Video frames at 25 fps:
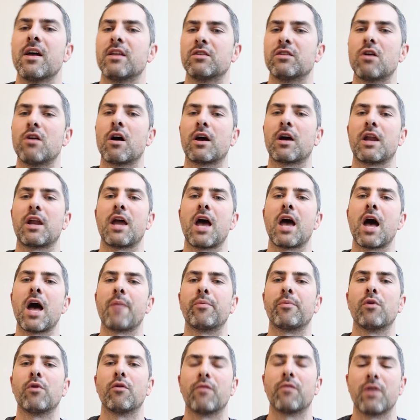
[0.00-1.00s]
It's not going to
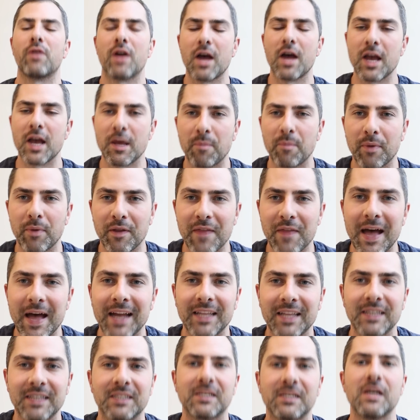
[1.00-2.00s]
happen overnight, but
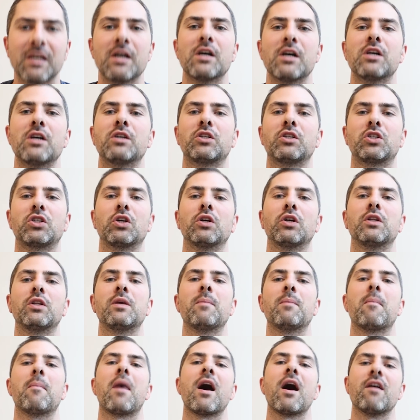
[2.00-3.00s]
that is
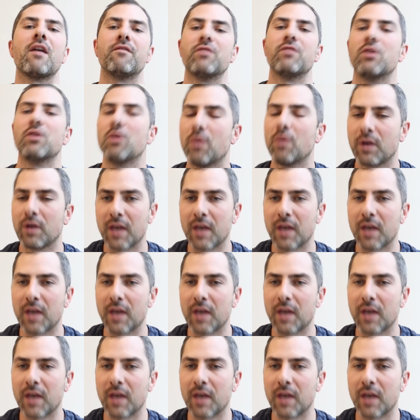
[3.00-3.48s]
certainly my view.